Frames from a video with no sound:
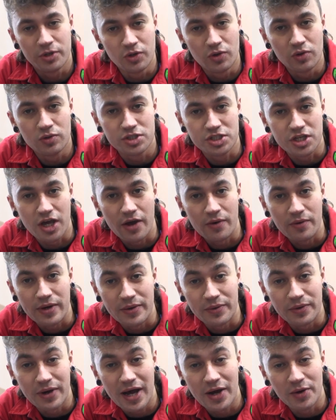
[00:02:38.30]
also
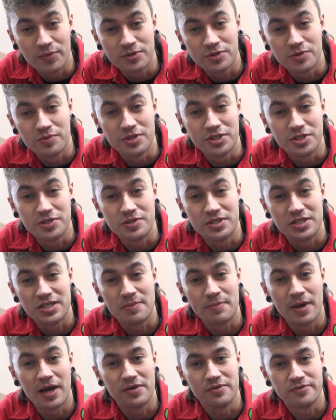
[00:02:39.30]
it will help to reduce
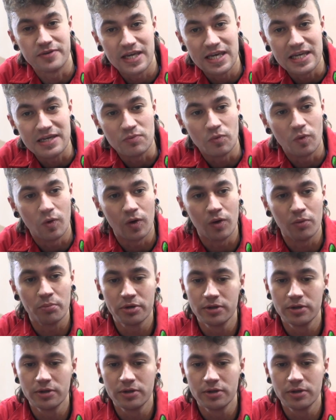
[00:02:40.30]
the amount of heat warp.